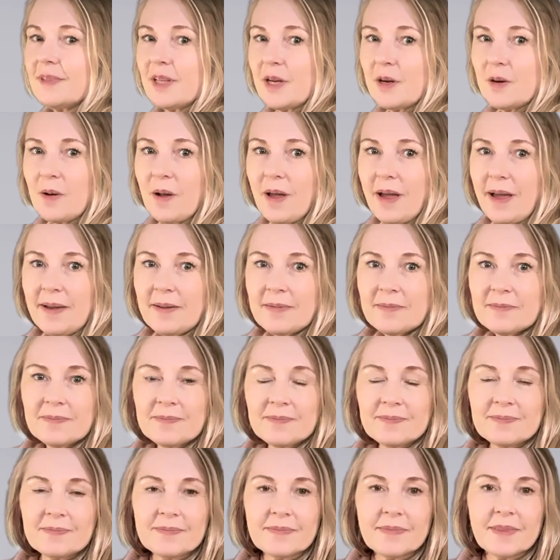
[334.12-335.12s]
Okay.
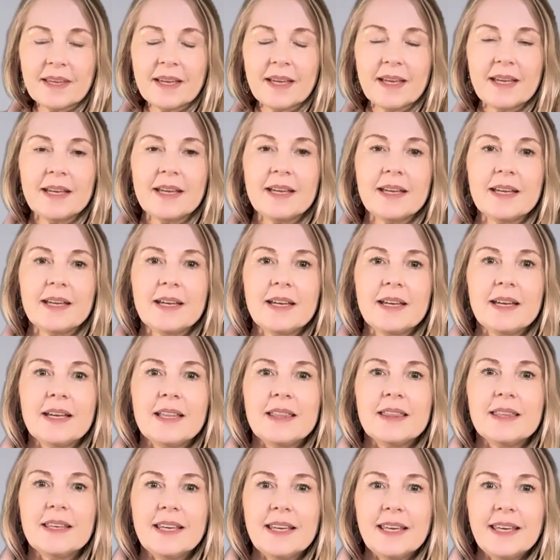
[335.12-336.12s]

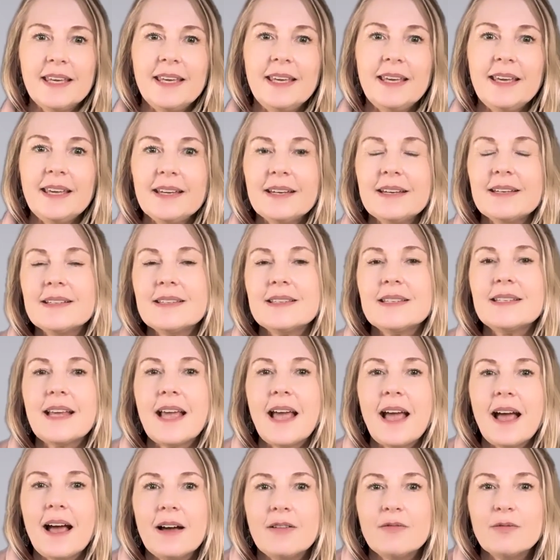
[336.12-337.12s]
The key is to
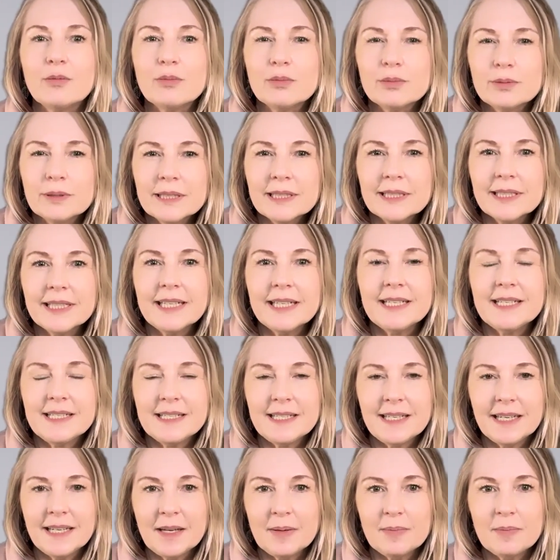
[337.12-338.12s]
have really
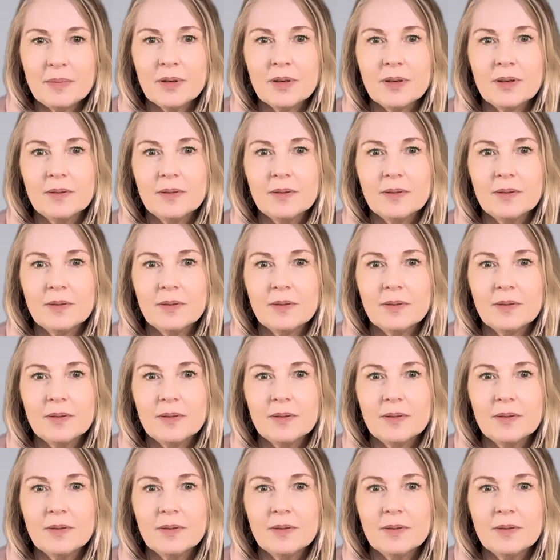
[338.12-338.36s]
deep